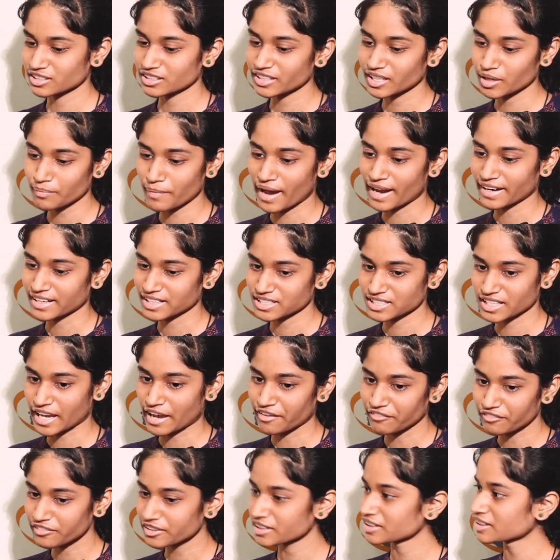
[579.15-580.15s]
they manage
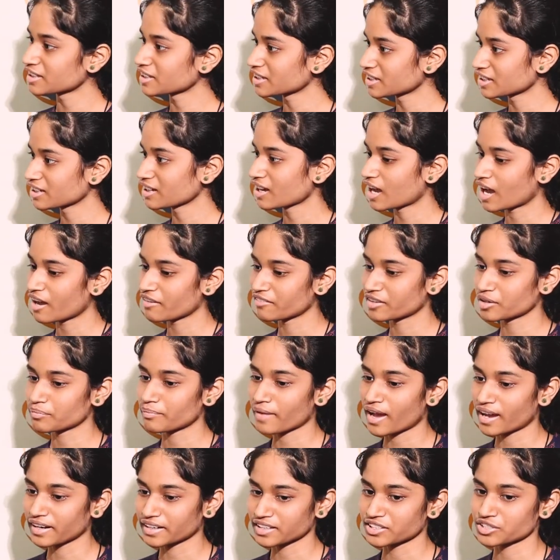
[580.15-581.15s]
everything, our
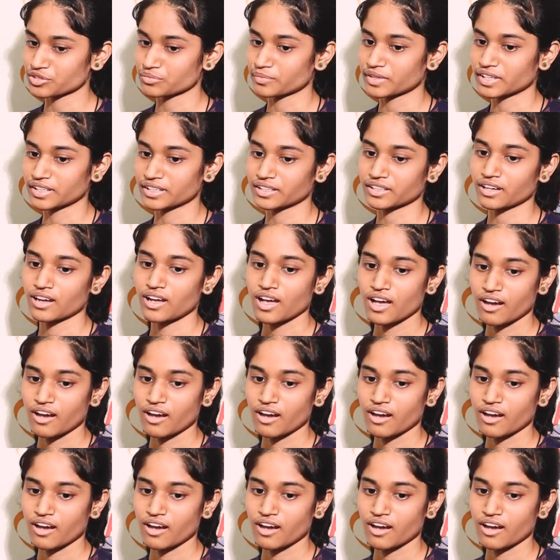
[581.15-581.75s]
management,